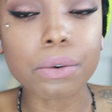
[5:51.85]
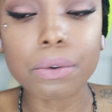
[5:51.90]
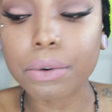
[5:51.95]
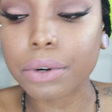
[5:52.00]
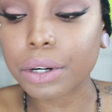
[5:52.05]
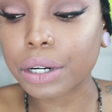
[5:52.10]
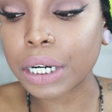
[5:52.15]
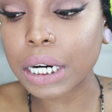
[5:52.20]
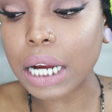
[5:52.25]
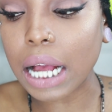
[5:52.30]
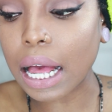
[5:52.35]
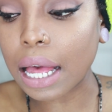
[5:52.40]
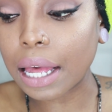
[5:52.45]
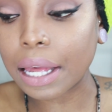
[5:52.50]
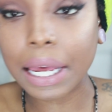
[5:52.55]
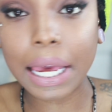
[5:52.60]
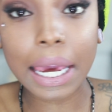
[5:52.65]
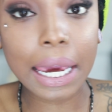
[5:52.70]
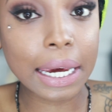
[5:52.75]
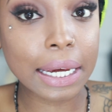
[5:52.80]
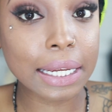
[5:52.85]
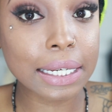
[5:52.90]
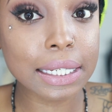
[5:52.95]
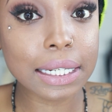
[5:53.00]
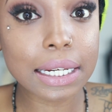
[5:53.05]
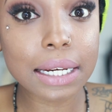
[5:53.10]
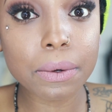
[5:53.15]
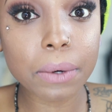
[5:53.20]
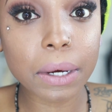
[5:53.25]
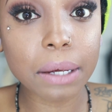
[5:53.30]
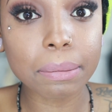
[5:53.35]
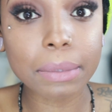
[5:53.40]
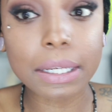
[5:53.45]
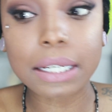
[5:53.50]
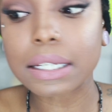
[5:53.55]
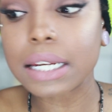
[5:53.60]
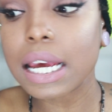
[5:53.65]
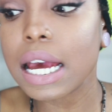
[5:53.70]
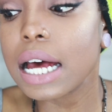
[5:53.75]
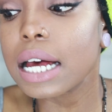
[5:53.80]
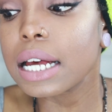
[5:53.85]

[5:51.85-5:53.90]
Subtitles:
or A&D ointment,